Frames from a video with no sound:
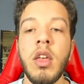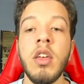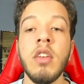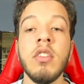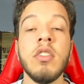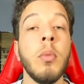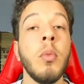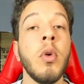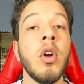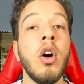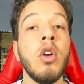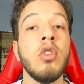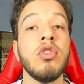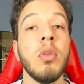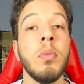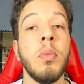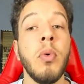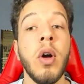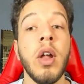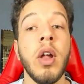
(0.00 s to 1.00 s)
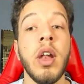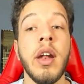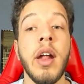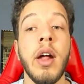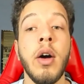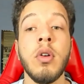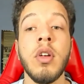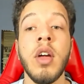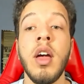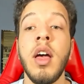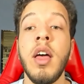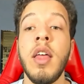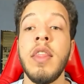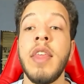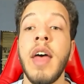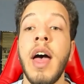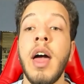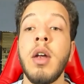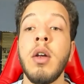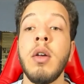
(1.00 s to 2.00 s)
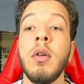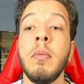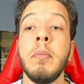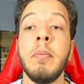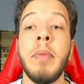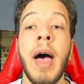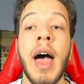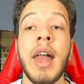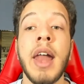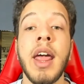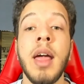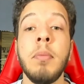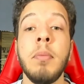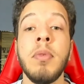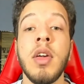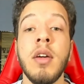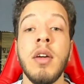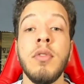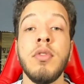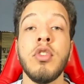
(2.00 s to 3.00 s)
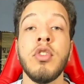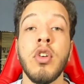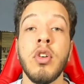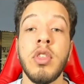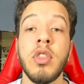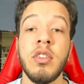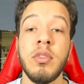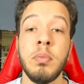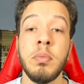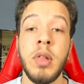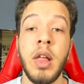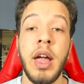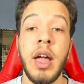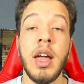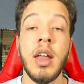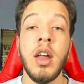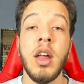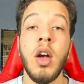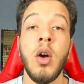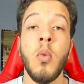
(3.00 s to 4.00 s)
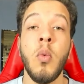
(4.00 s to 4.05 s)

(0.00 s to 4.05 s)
Someone also pointed out that Bad Ape gives her this plate